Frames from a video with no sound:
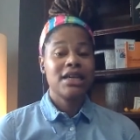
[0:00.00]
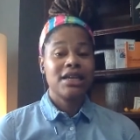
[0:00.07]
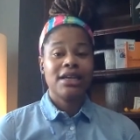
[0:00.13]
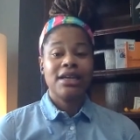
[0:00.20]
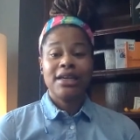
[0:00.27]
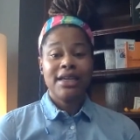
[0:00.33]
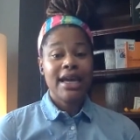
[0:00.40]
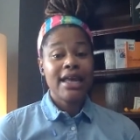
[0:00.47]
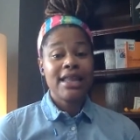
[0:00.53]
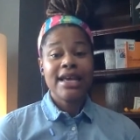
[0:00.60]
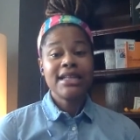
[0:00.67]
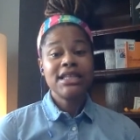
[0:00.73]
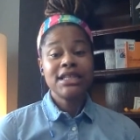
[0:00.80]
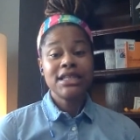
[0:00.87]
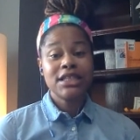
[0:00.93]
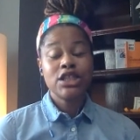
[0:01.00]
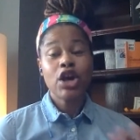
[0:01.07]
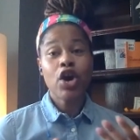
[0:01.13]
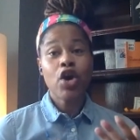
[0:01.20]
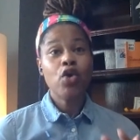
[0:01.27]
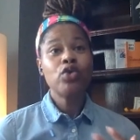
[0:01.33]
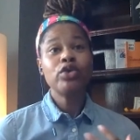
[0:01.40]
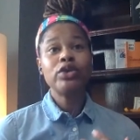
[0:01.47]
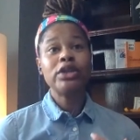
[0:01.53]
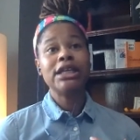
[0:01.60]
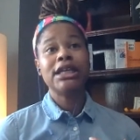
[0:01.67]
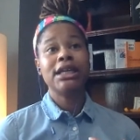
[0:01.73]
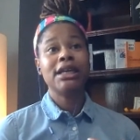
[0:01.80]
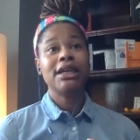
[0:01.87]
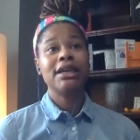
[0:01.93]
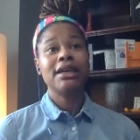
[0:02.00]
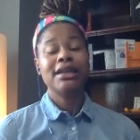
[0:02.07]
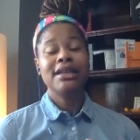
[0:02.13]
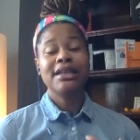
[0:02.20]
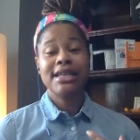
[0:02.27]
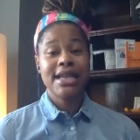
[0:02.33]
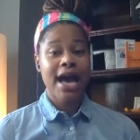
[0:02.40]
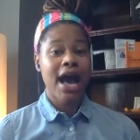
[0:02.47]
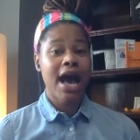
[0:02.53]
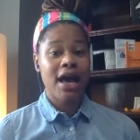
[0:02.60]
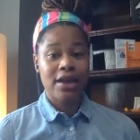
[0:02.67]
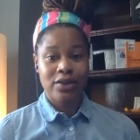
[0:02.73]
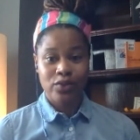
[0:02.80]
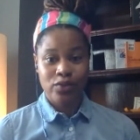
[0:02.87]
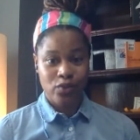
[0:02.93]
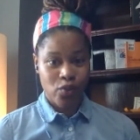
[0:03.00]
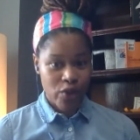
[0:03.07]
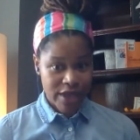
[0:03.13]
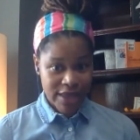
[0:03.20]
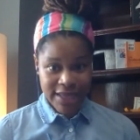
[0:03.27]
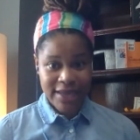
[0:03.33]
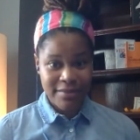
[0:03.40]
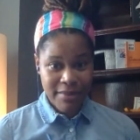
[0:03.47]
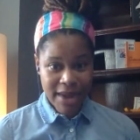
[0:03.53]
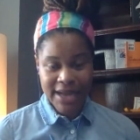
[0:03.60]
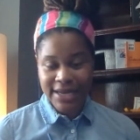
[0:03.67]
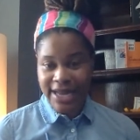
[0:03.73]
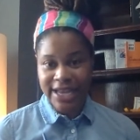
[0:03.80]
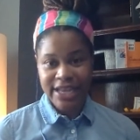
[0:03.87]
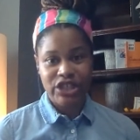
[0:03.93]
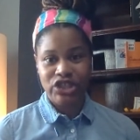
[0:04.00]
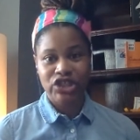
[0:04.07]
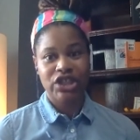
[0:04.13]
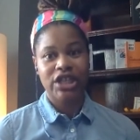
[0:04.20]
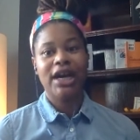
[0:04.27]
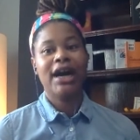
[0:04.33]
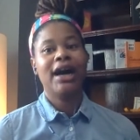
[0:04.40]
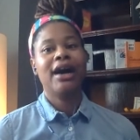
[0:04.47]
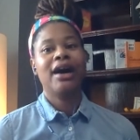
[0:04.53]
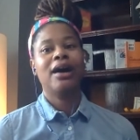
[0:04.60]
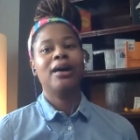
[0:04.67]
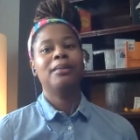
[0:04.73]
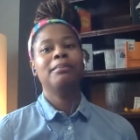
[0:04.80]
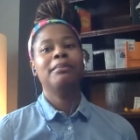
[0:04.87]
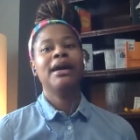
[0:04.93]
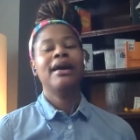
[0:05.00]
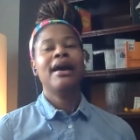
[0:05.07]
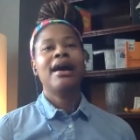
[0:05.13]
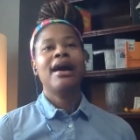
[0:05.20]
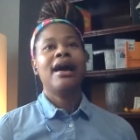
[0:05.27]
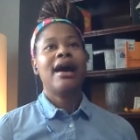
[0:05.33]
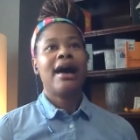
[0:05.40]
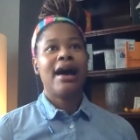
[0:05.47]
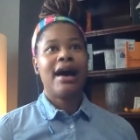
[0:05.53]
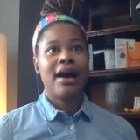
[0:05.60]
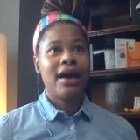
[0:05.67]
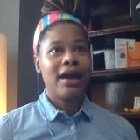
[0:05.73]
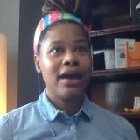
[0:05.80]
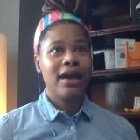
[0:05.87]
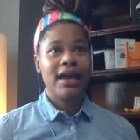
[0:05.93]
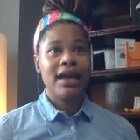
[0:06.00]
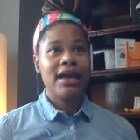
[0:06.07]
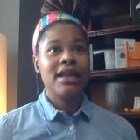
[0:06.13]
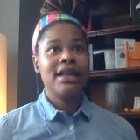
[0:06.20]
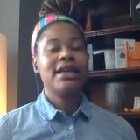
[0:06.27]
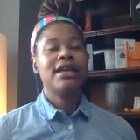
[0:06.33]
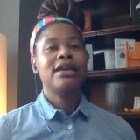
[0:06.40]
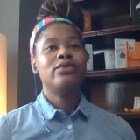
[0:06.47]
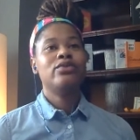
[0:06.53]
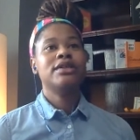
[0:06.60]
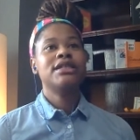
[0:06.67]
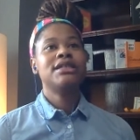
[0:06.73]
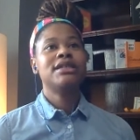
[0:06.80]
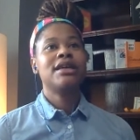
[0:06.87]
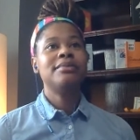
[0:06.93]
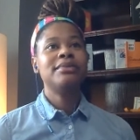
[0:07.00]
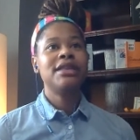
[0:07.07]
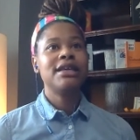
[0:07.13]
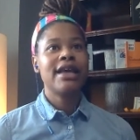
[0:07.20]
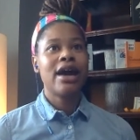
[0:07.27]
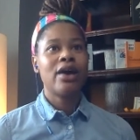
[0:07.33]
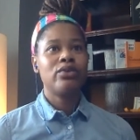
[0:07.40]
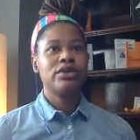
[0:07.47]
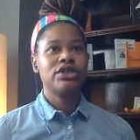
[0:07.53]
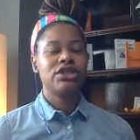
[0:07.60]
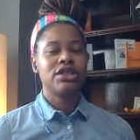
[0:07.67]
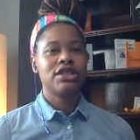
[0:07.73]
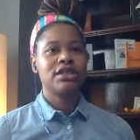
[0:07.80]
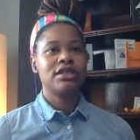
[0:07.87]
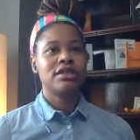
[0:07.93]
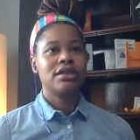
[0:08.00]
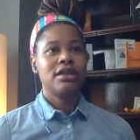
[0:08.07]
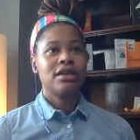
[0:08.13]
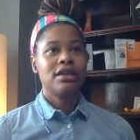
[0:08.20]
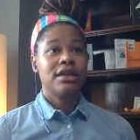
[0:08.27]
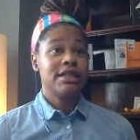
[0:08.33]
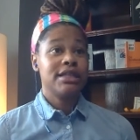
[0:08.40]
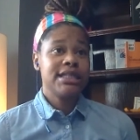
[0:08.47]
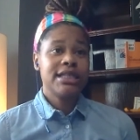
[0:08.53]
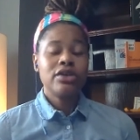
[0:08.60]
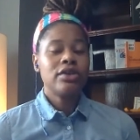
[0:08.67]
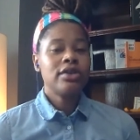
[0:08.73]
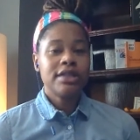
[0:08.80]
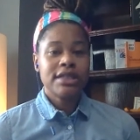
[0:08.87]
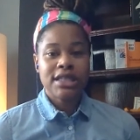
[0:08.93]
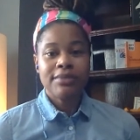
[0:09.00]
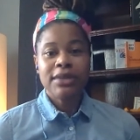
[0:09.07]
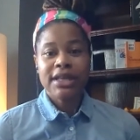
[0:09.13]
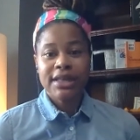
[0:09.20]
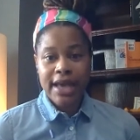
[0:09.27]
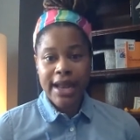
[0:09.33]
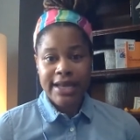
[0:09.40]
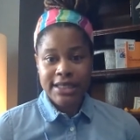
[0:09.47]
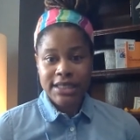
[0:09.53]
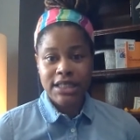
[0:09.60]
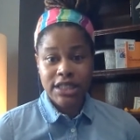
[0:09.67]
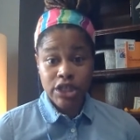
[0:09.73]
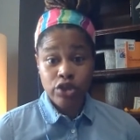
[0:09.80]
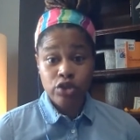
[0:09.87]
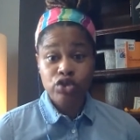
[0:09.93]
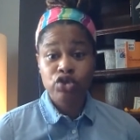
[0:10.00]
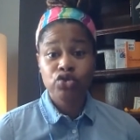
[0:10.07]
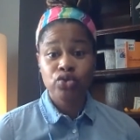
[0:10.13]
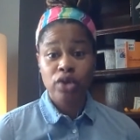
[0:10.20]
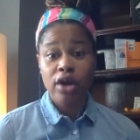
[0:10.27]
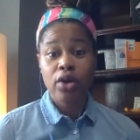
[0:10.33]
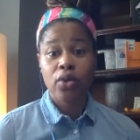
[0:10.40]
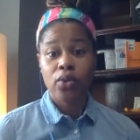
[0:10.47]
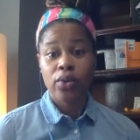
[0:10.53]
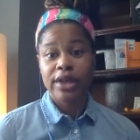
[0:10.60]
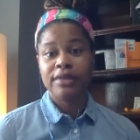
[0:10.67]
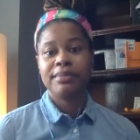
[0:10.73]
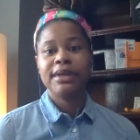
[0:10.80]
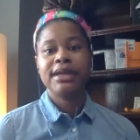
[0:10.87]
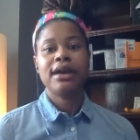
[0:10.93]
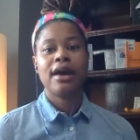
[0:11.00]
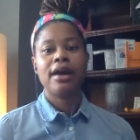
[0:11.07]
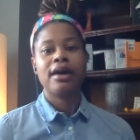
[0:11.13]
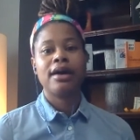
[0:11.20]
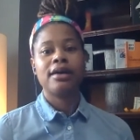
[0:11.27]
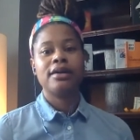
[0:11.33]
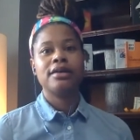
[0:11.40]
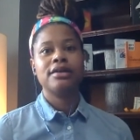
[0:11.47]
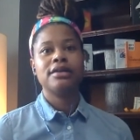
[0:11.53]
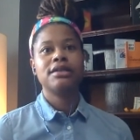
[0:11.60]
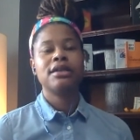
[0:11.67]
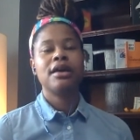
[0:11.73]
that's totally not within my nature. It was something that was it's still something that I still struggle with, because,